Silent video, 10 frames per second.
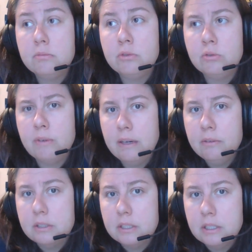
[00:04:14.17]

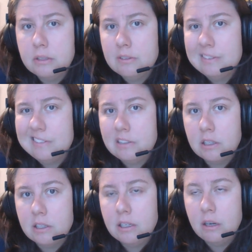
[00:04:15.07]
drowsy is
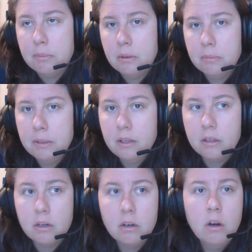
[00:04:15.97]
not going to help them
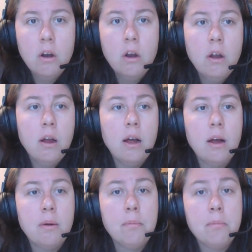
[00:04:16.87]
either.
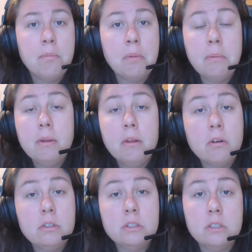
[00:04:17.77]
Maybe they're
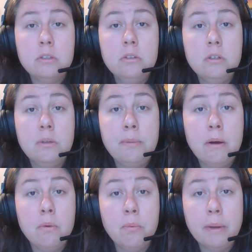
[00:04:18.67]
concerned
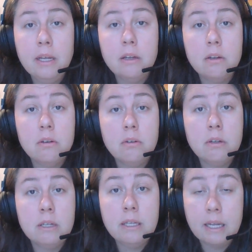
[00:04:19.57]
about weight
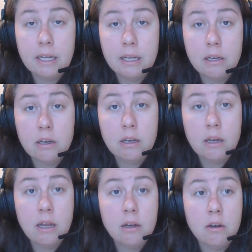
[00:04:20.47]
gain
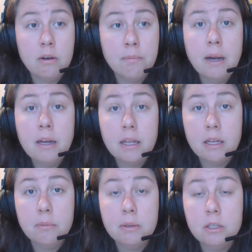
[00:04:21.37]
and body
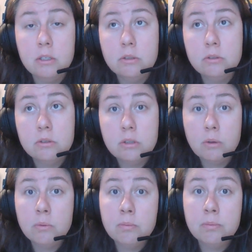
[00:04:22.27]
image, and
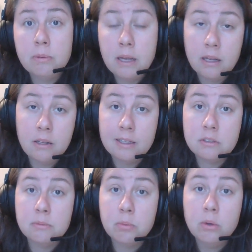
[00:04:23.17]
so
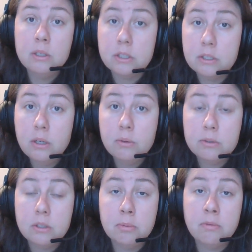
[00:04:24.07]
that's important to know
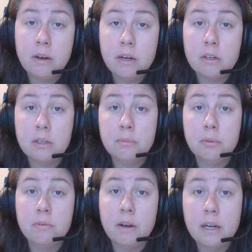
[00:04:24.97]
so the provider can
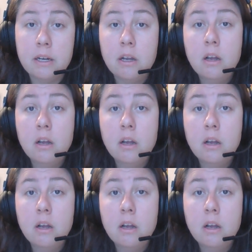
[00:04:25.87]
provide